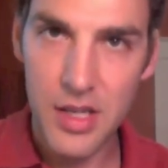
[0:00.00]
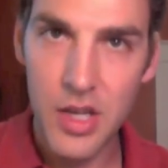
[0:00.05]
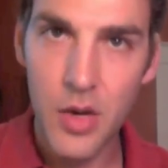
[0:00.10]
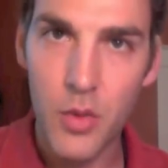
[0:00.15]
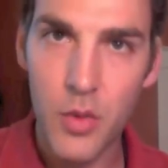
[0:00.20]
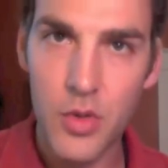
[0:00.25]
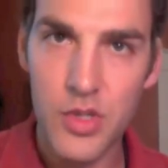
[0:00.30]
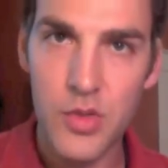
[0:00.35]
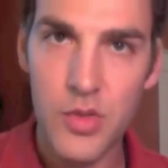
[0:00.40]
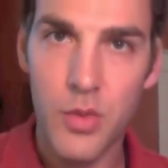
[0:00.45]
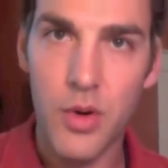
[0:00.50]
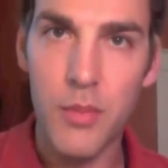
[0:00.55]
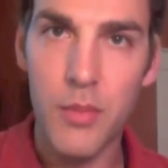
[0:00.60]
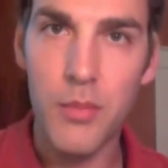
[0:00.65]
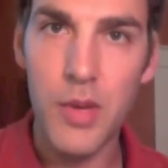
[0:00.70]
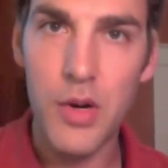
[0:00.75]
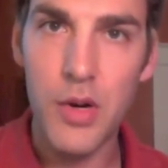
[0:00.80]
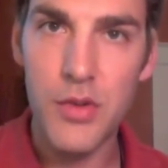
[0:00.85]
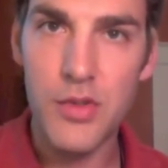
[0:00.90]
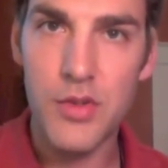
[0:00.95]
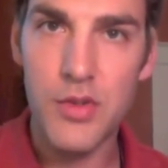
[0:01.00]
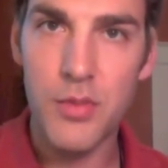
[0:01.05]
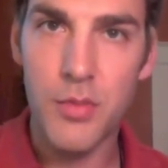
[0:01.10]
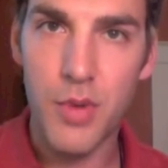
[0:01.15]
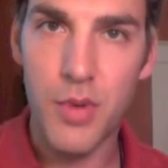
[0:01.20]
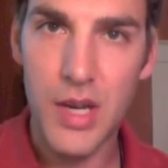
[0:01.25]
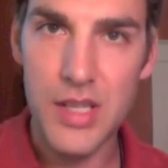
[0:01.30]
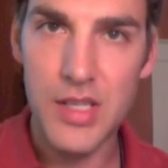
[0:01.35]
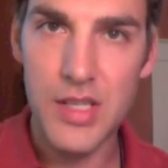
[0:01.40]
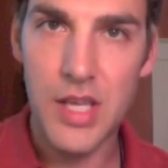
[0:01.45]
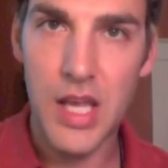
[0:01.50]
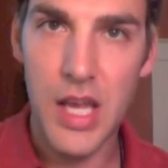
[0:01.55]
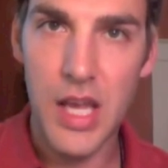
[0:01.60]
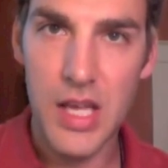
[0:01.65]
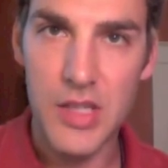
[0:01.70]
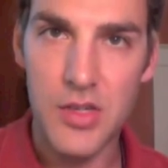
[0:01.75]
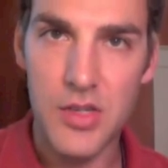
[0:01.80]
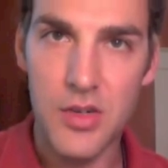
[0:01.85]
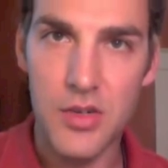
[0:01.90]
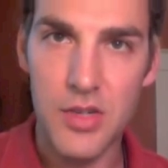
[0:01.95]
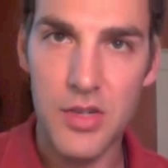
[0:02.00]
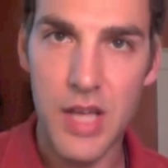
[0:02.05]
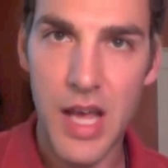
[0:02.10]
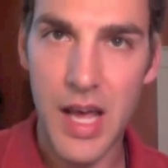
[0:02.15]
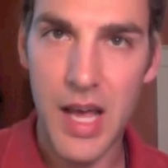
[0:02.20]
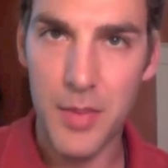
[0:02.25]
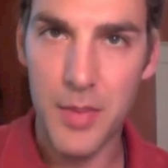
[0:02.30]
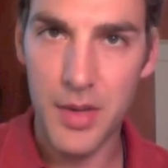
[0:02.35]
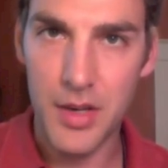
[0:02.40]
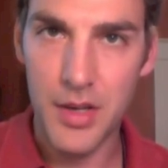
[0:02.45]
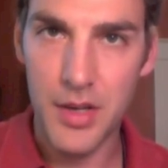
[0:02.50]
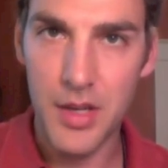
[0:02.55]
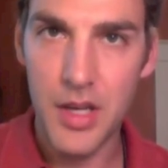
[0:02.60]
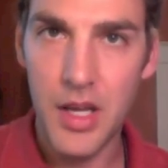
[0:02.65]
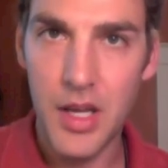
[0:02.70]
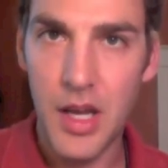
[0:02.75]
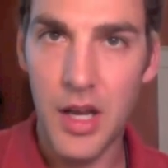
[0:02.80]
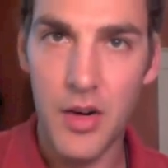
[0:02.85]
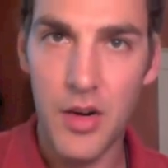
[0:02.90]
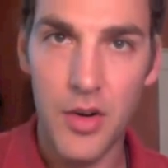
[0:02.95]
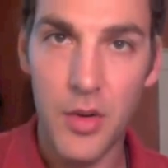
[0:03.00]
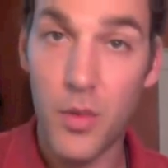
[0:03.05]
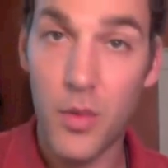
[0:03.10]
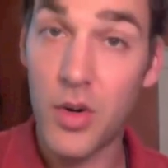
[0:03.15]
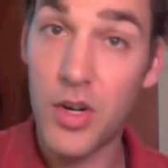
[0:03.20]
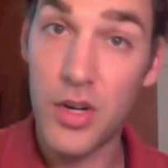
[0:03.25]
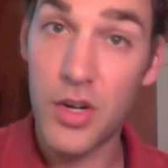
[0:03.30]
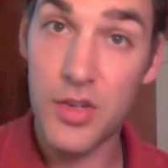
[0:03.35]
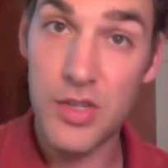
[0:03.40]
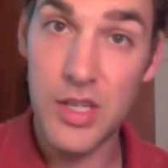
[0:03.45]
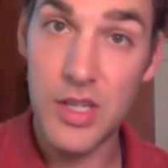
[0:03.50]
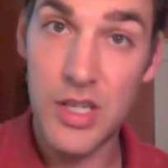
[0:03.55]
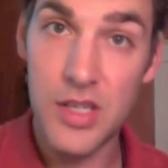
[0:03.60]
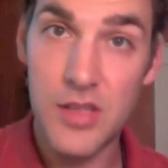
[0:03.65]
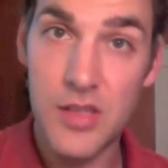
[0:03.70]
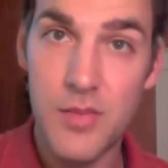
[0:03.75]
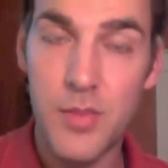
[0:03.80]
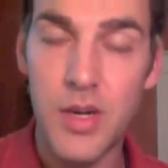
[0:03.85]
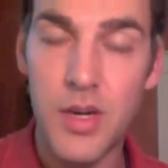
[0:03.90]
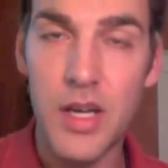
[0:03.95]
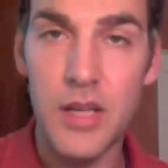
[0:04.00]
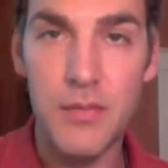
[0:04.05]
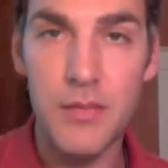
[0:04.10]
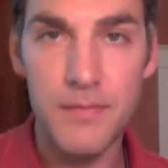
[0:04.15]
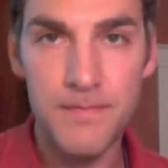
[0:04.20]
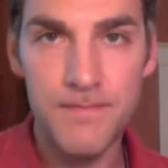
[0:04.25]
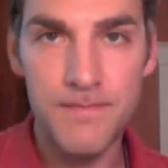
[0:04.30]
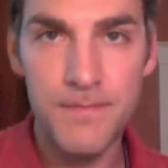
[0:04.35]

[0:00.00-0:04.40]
which is where most breast cancers happen. I don't know where yours is, but